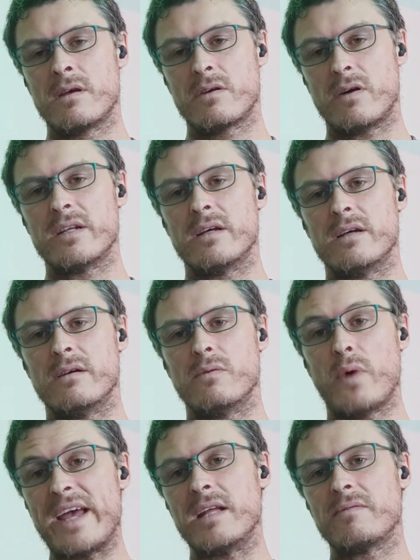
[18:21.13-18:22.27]
kind of
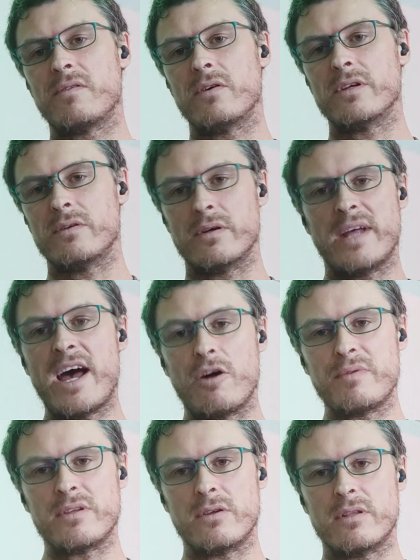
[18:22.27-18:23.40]
waiting for you and
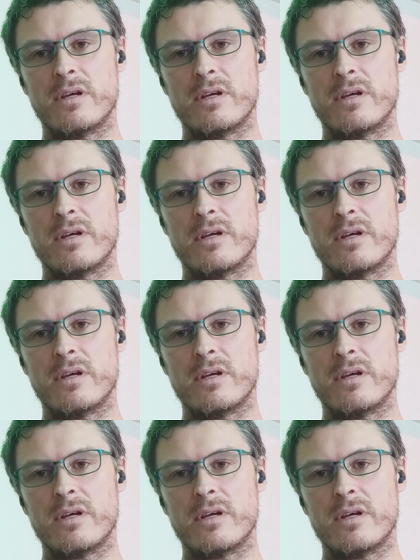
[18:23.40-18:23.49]
helping you